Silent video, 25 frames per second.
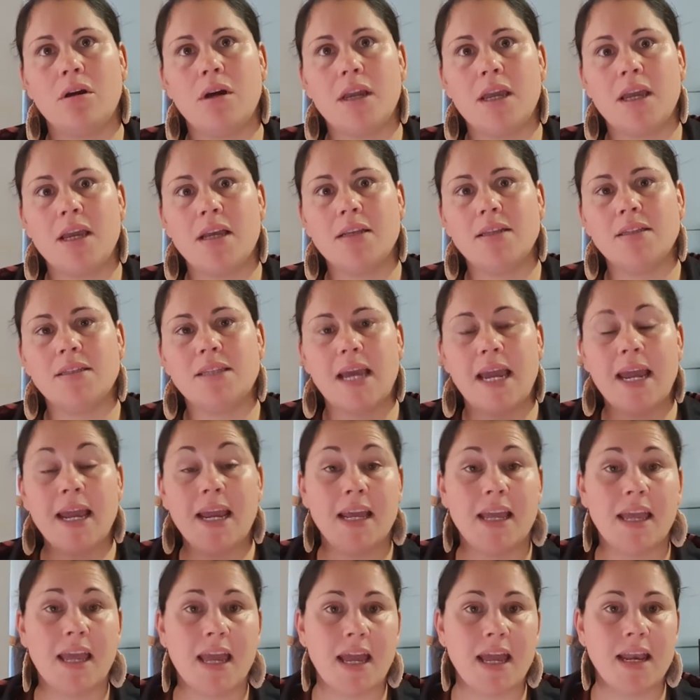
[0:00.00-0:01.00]
say it
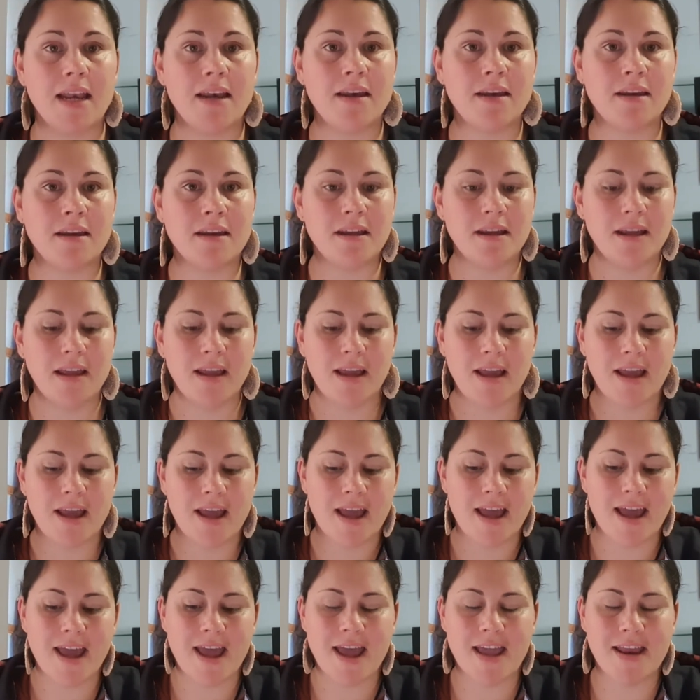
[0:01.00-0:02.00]
again
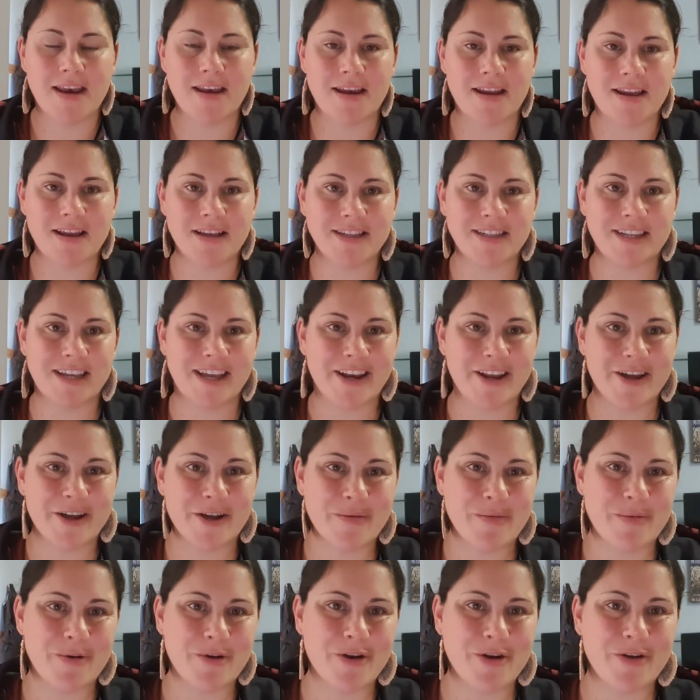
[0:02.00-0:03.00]
and sound like
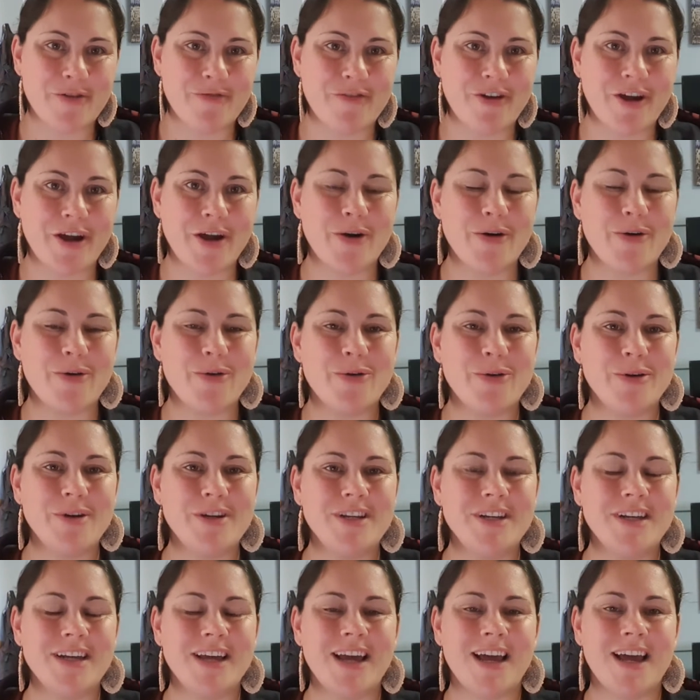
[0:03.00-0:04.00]
a broken record
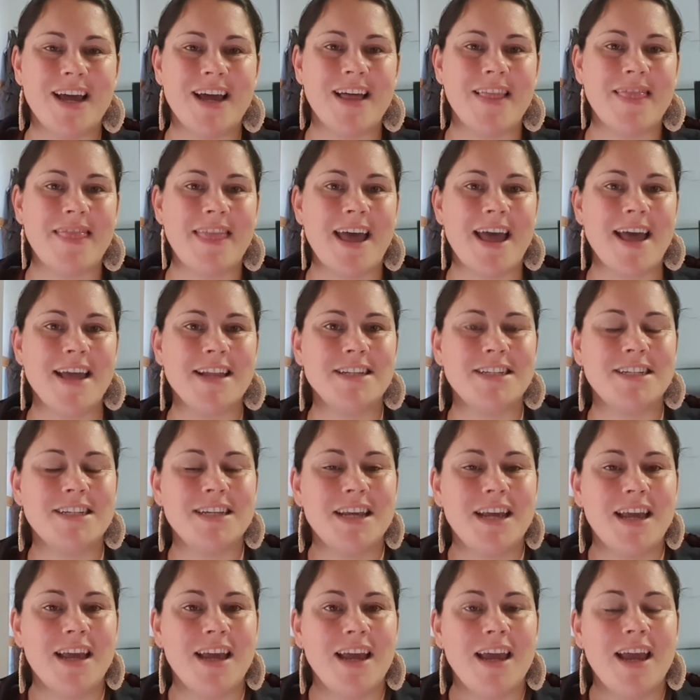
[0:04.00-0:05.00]
that
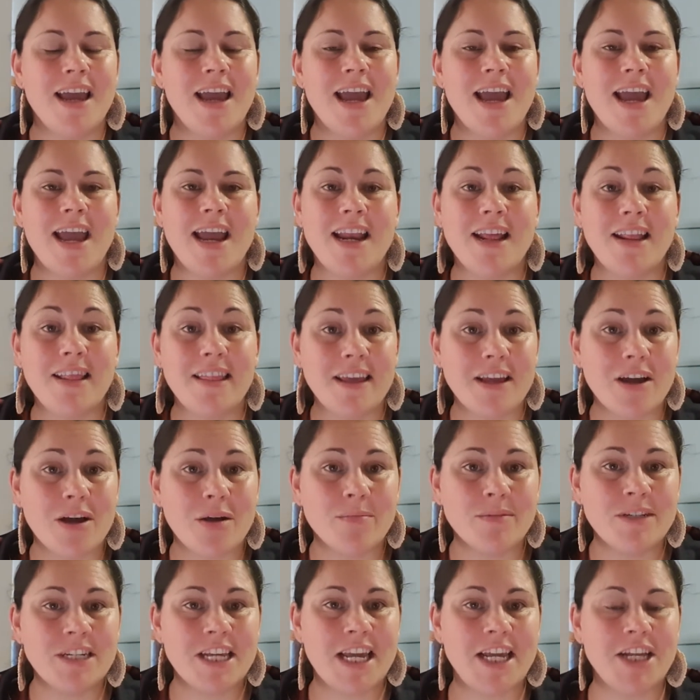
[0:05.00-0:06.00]
anything
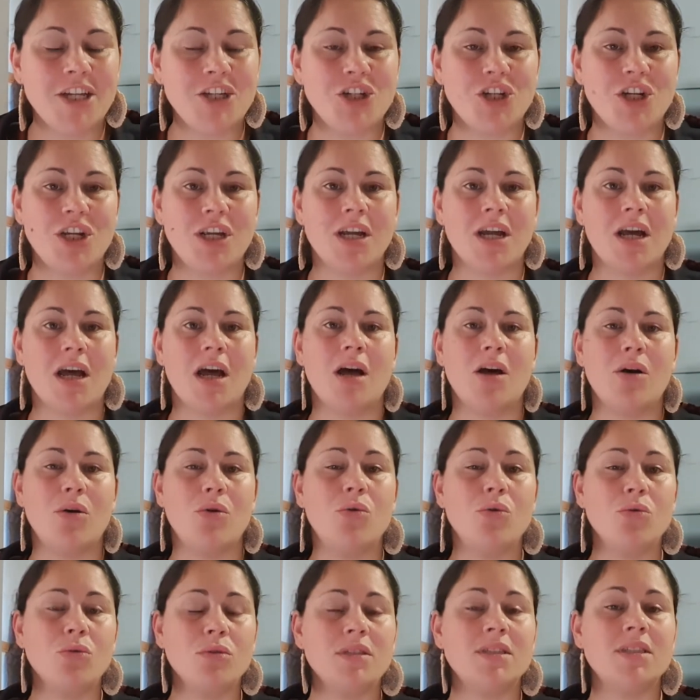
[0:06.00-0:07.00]
I'm teaching are
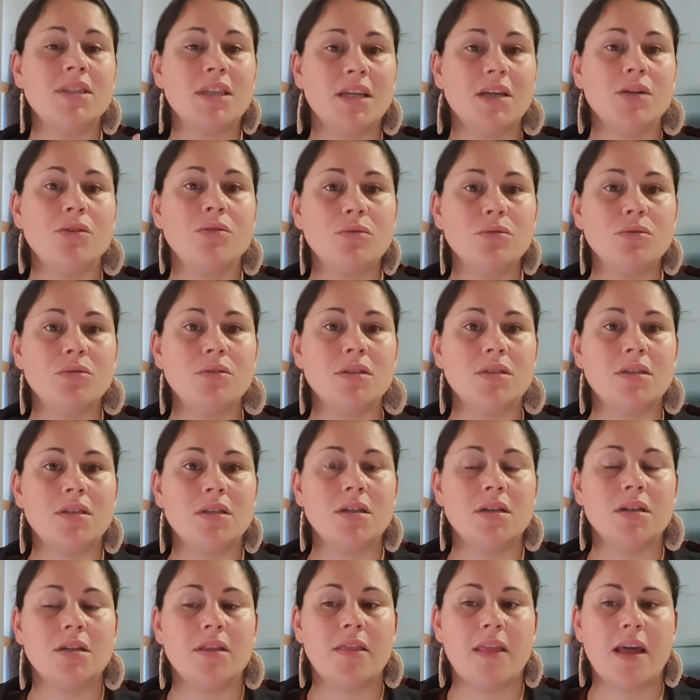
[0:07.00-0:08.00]
all skills
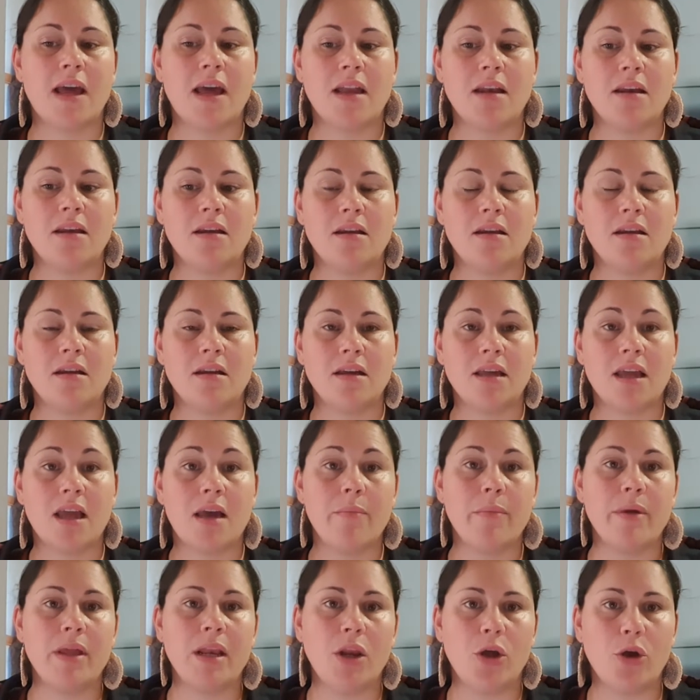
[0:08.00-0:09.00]
that
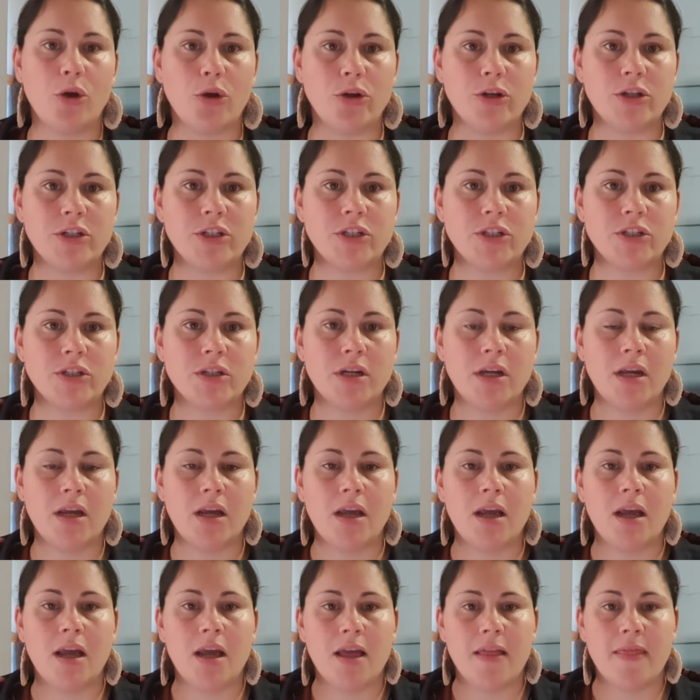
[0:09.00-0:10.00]
can be learnt.
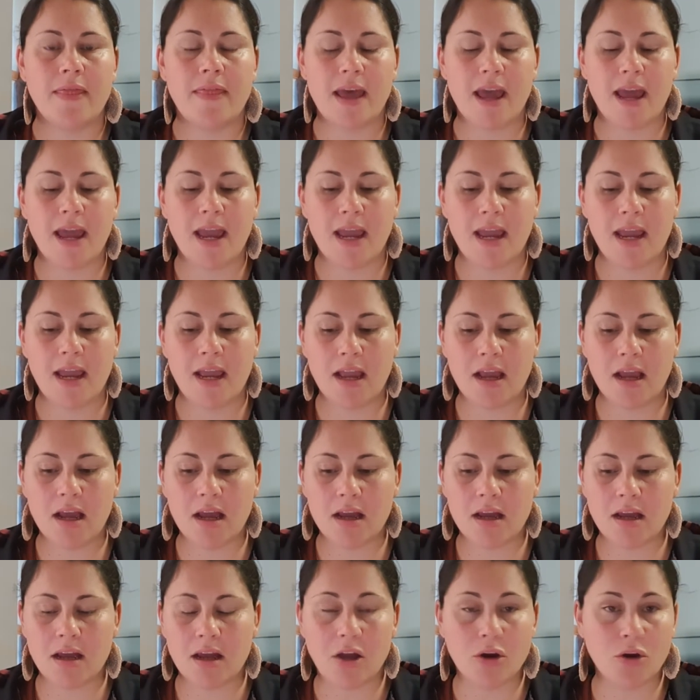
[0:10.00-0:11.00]
They
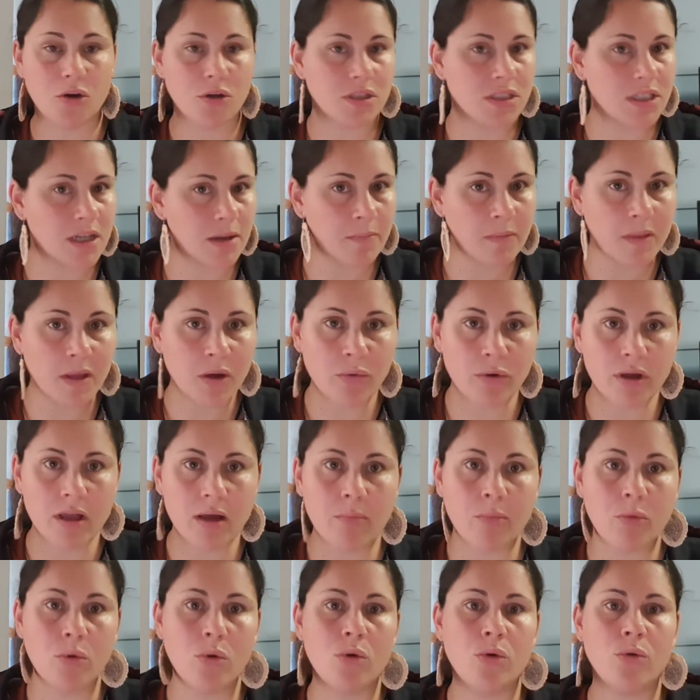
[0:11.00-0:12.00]
are not something we are
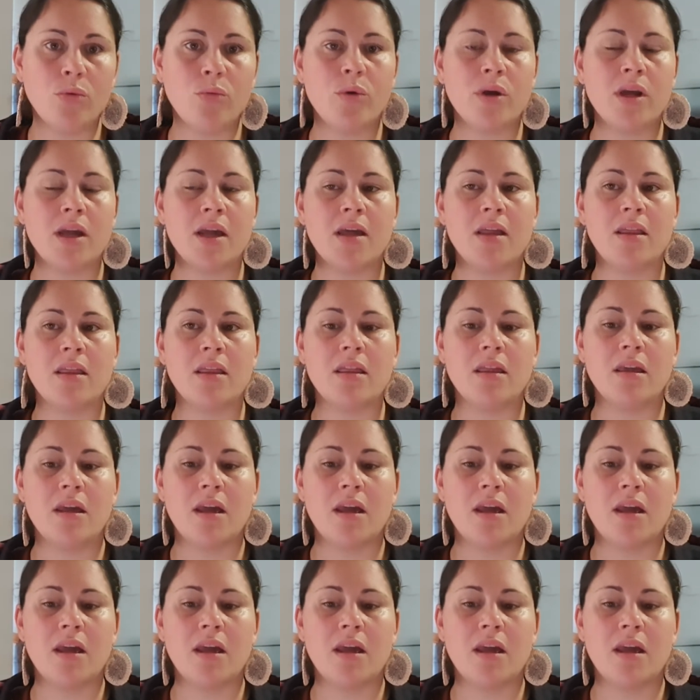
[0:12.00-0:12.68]
born with.